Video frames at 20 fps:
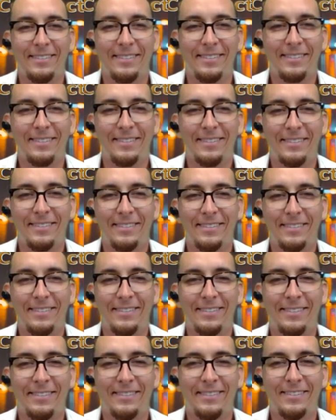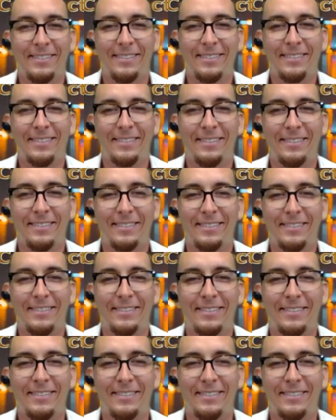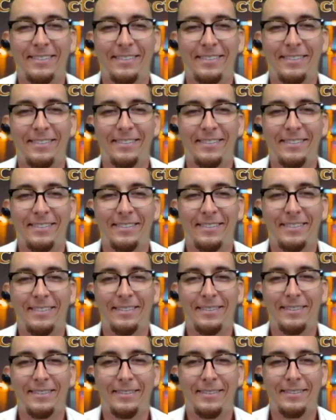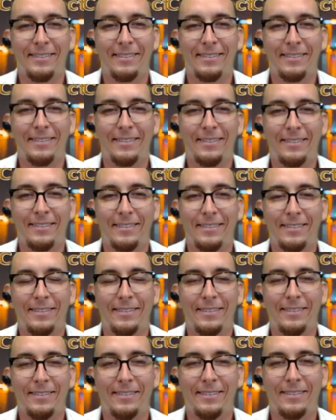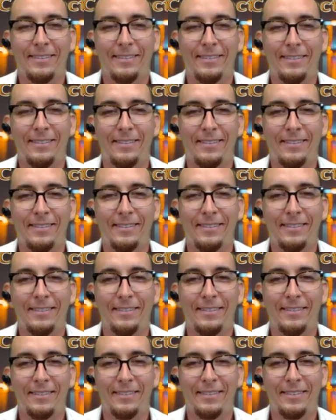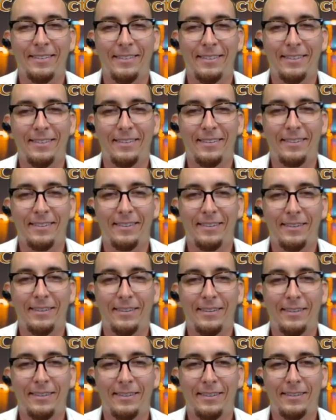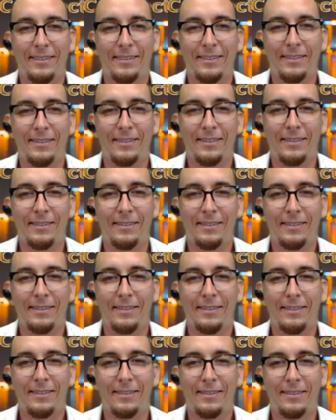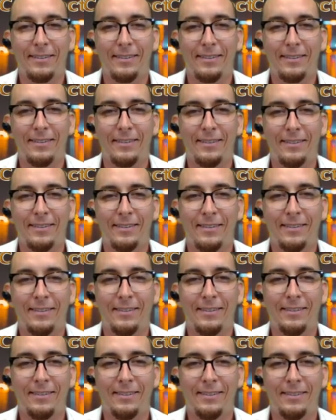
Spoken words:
[no speech]